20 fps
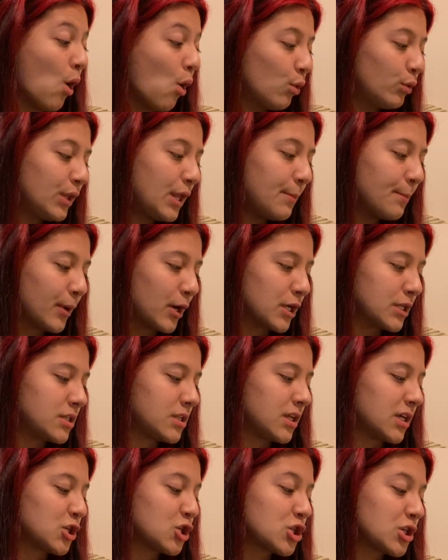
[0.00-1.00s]
only birds
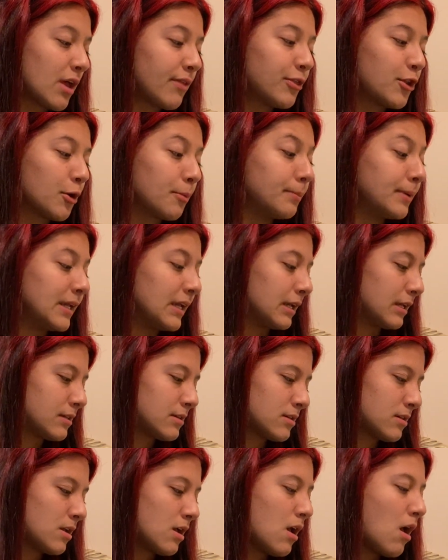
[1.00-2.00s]
that shed their
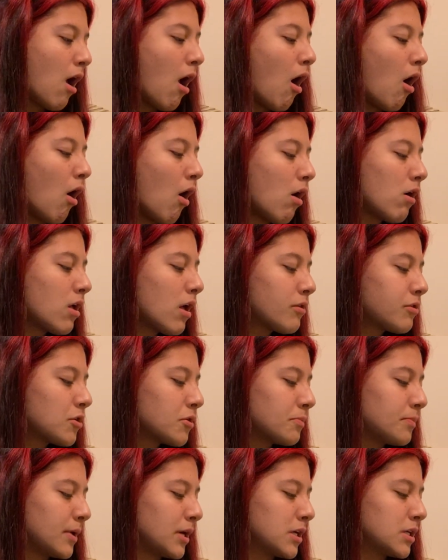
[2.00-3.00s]
beaks. All other
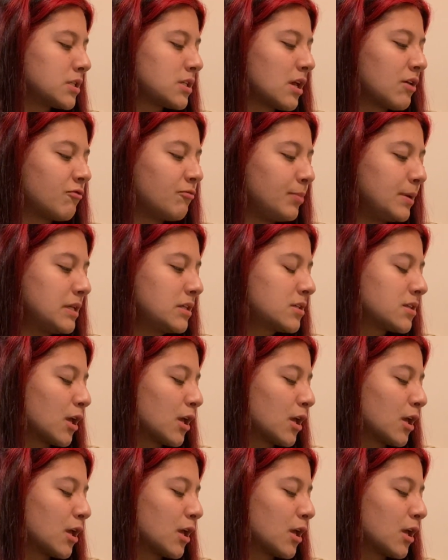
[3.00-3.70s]
birds have beaks